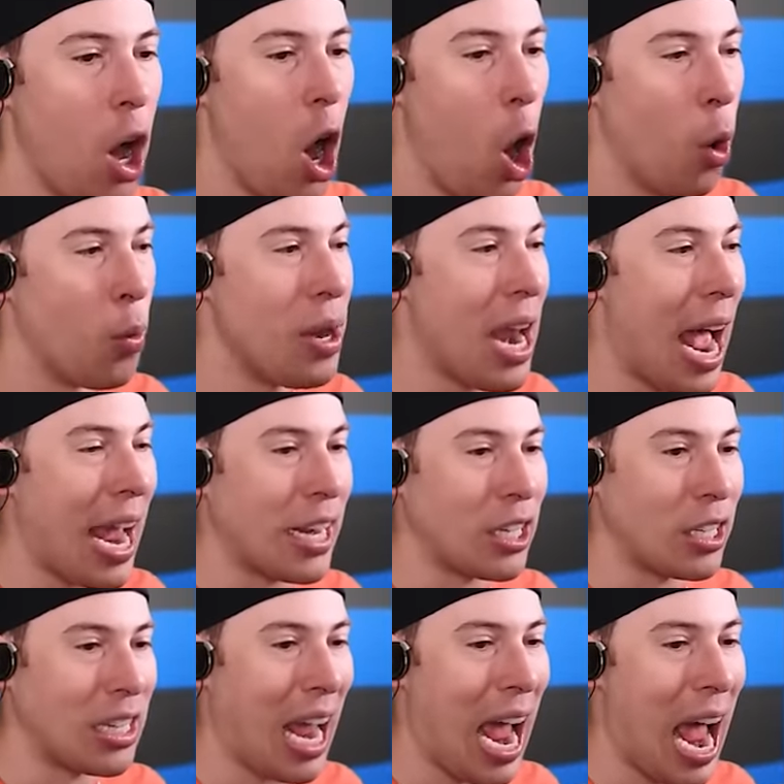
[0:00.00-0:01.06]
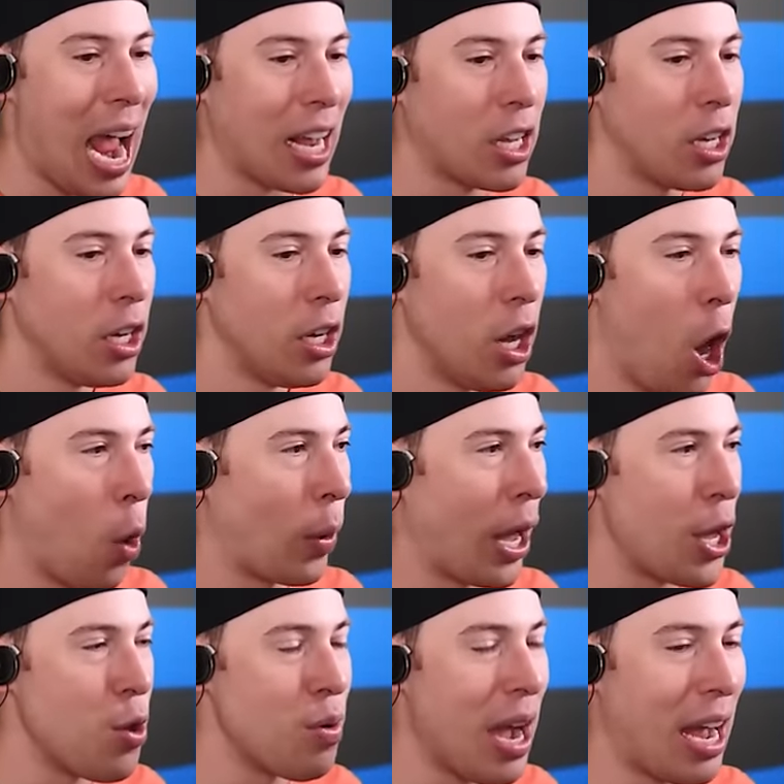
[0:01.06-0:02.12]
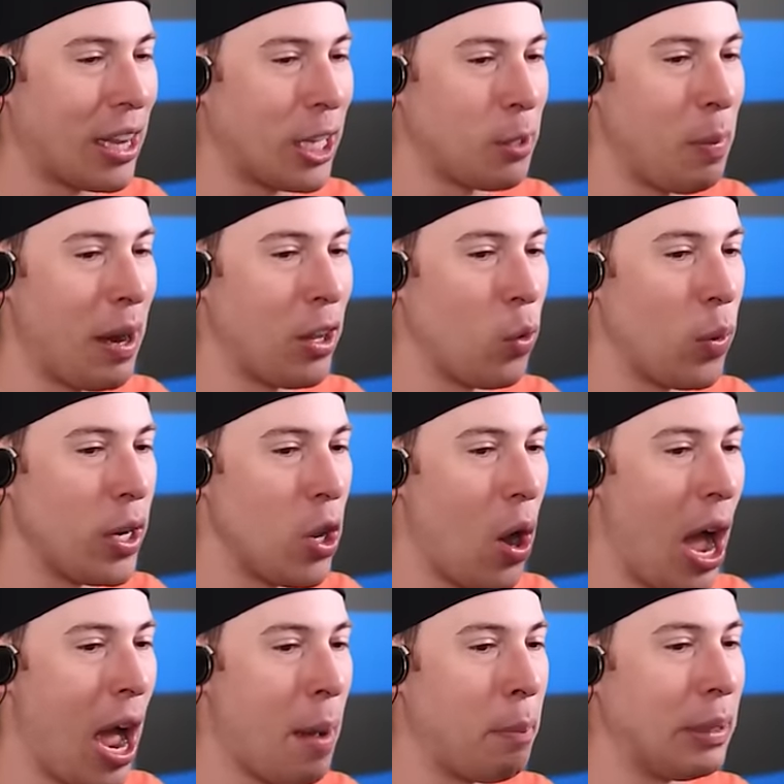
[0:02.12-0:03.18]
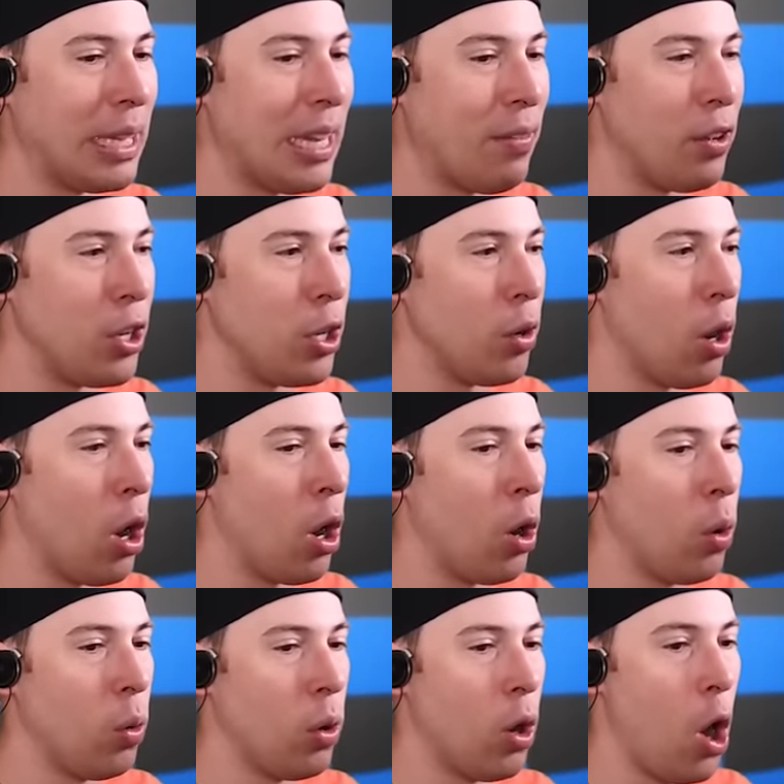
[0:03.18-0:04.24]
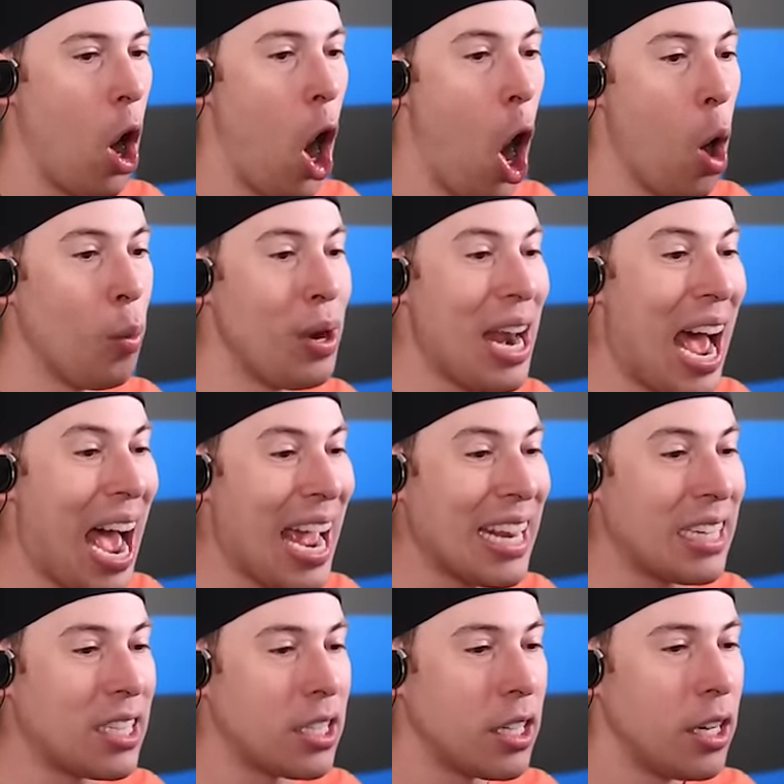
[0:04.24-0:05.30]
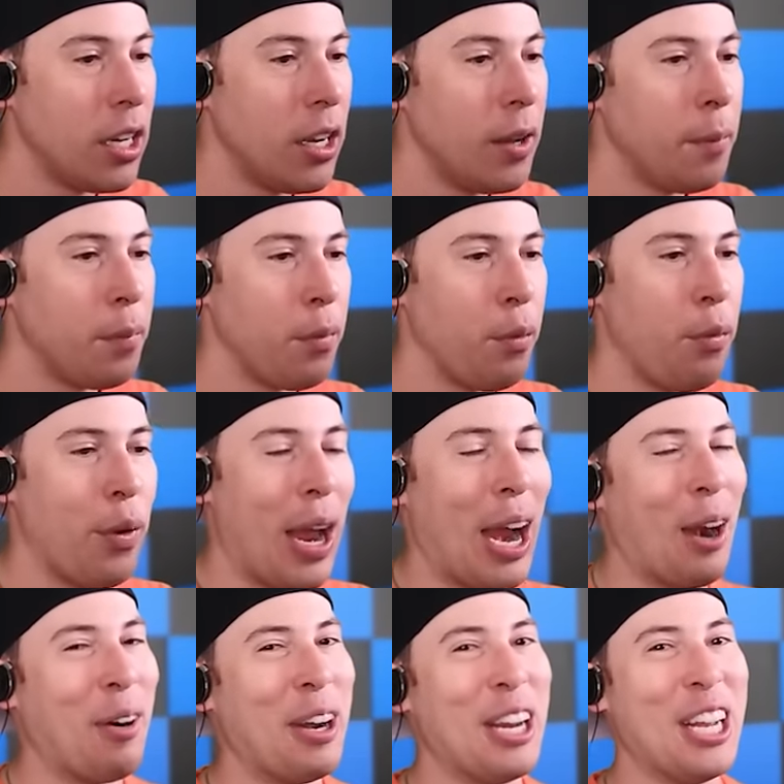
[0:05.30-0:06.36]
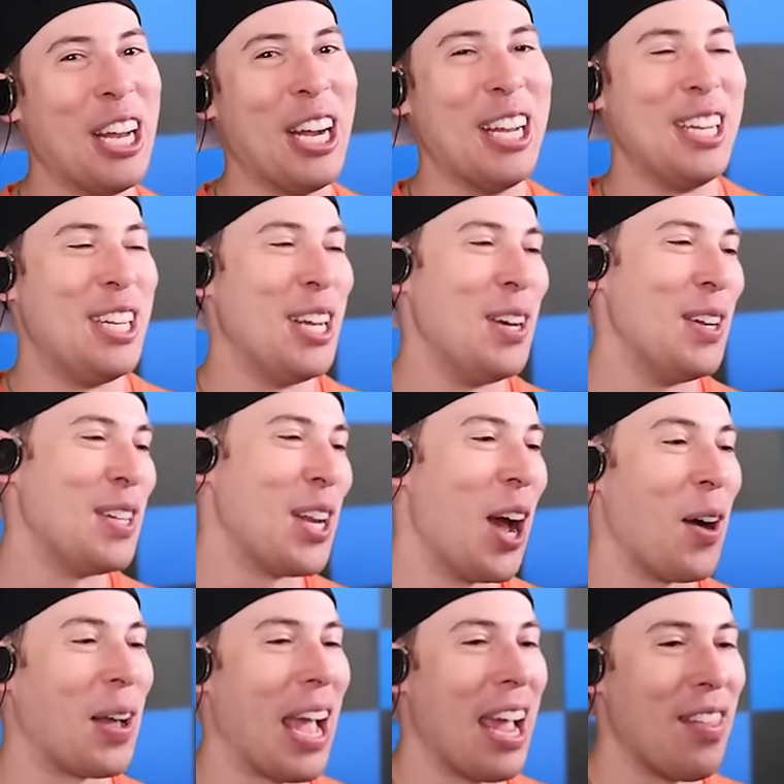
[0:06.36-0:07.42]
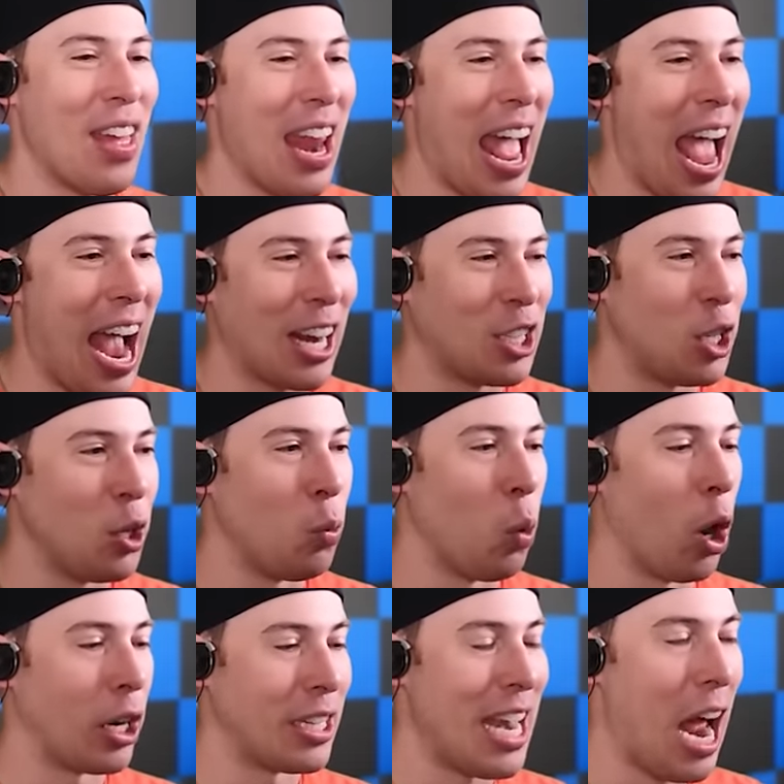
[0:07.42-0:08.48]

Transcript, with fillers: Oh, nice attack. Okay, you got this, man in the window. I believe in you. Oh. Oh, nice! Very good, dudes. Okay, that actually worked.